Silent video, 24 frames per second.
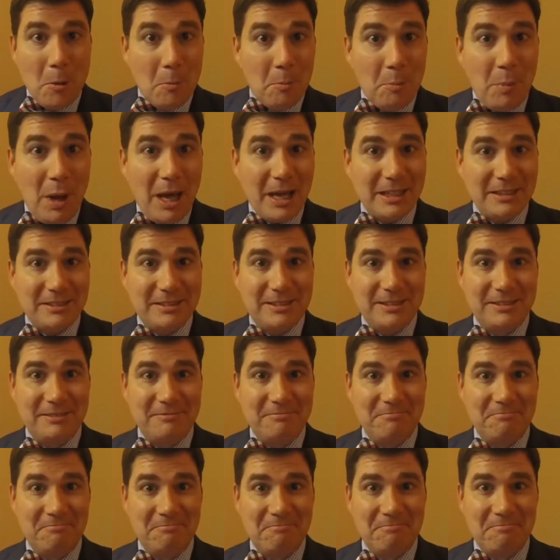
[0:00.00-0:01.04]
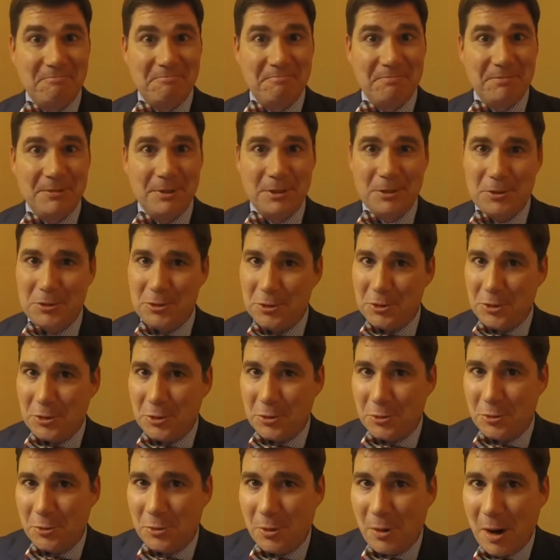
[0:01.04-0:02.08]
But do
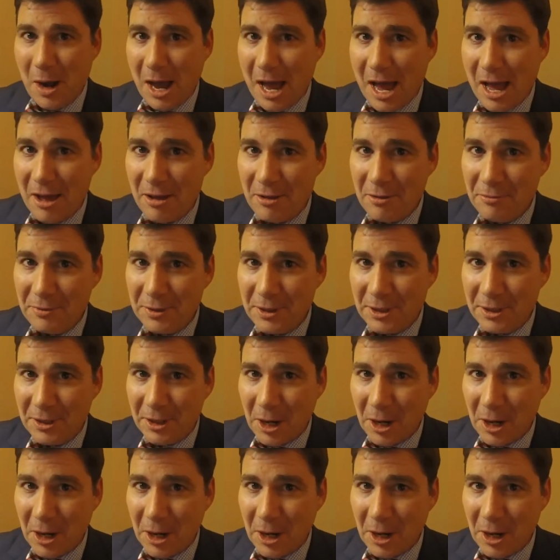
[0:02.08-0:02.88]
you have an